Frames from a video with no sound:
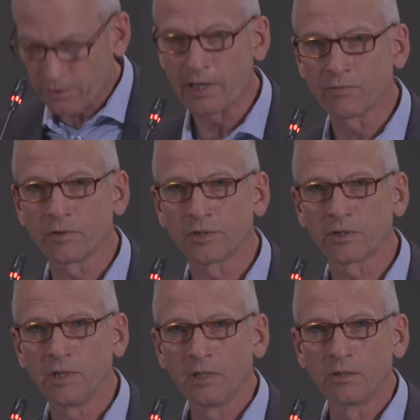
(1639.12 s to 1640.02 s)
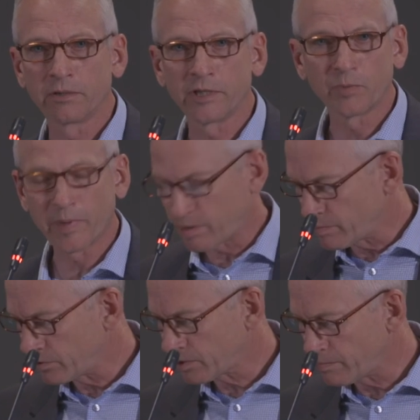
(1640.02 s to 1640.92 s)
travels, nourished by
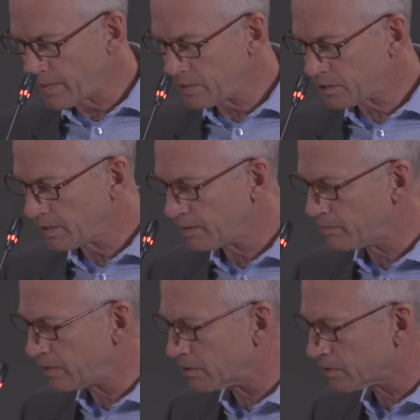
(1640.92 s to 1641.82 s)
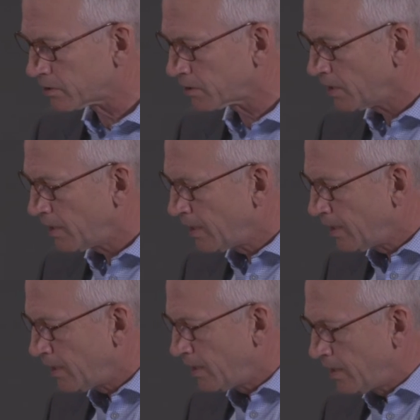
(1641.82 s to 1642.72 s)
the most amazing meals,
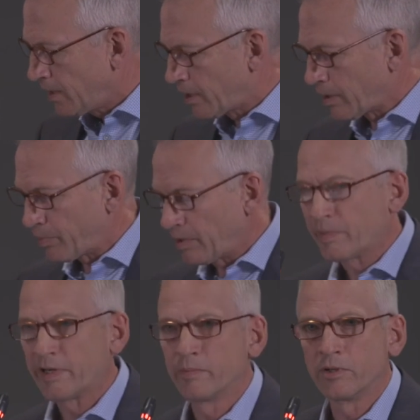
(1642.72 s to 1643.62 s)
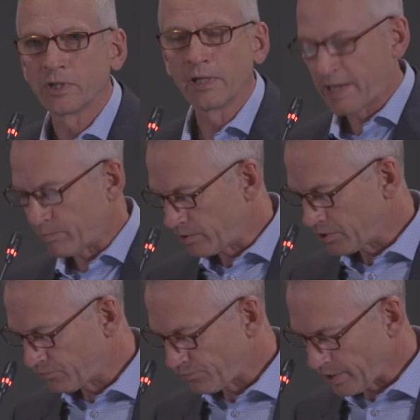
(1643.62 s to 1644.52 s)
accompanied by the most
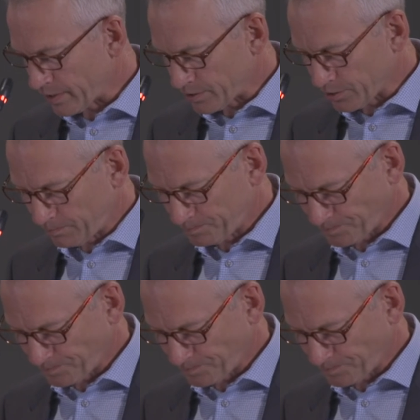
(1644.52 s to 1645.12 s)
glamorous friends.